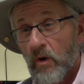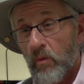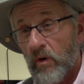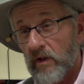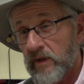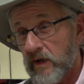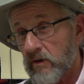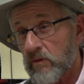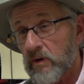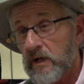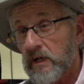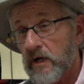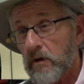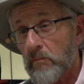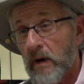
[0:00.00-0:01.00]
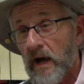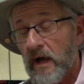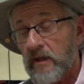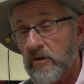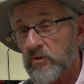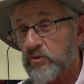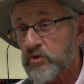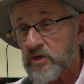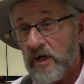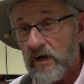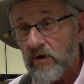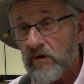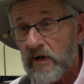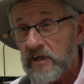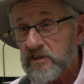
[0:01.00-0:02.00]
While they were in there buying those
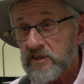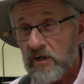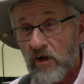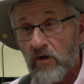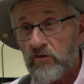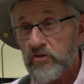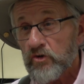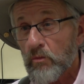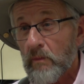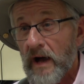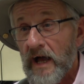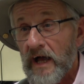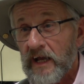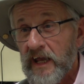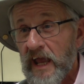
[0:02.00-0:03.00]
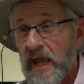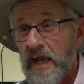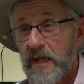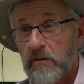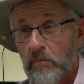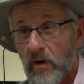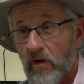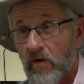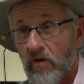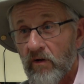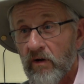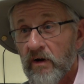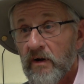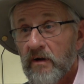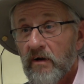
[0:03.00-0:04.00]
cigarettes, they'd also buy a candy bar,
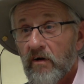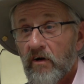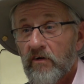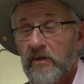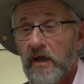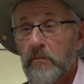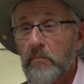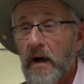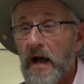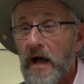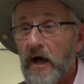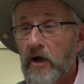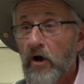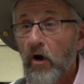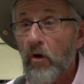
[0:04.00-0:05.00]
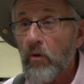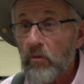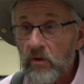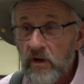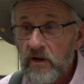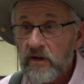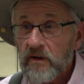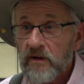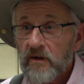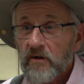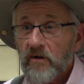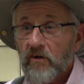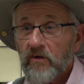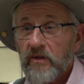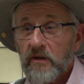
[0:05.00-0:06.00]
or they'd buy a Coke,
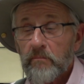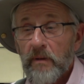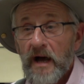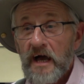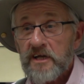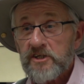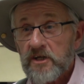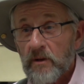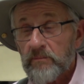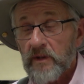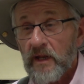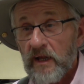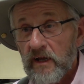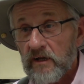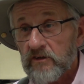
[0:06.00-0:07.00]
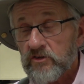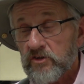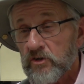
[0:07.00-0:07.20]
or they'd buy something else.